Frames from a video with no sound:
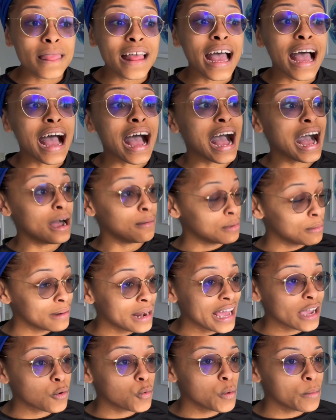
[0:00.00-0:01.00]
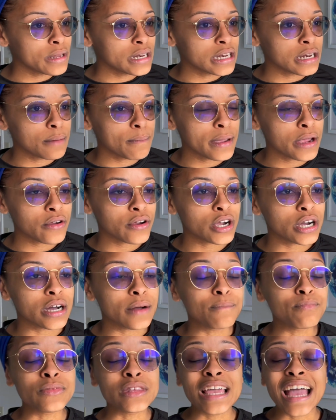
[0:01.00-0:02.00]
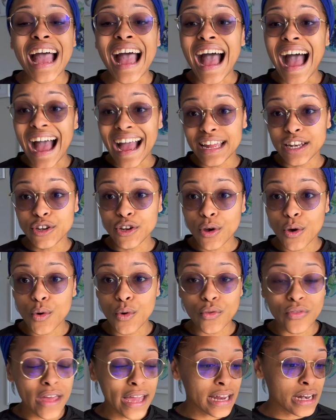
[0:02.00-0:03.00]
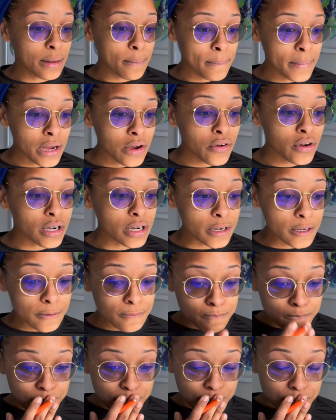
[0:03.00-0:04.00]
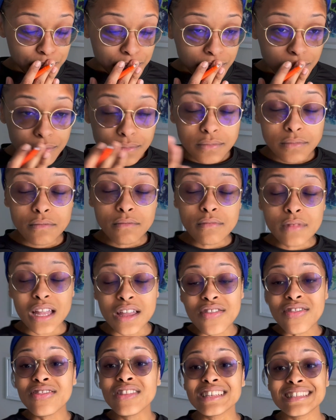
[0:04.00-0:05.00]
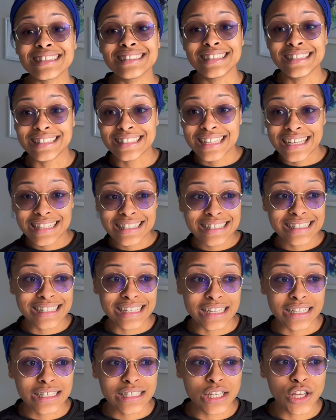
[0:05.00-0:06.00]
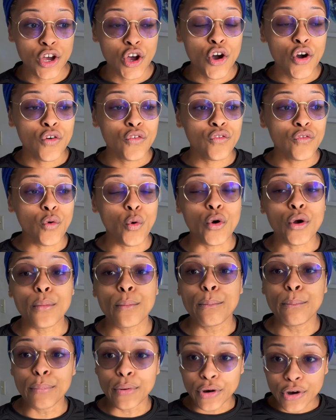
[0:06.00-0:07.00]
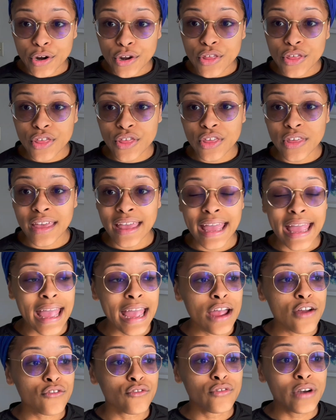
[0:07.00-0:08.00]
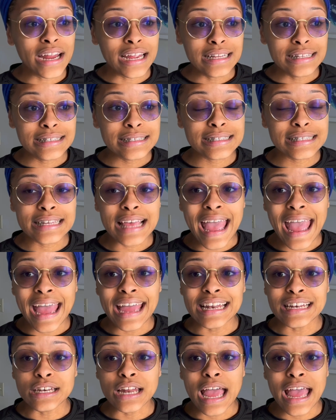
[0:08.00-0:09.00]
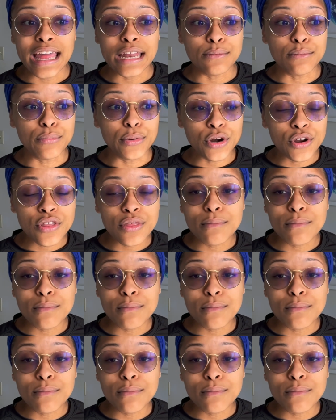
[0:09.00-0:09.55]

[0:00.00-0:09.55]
I'm a black woman in America, I know that in America, the statistics for birth rates and birth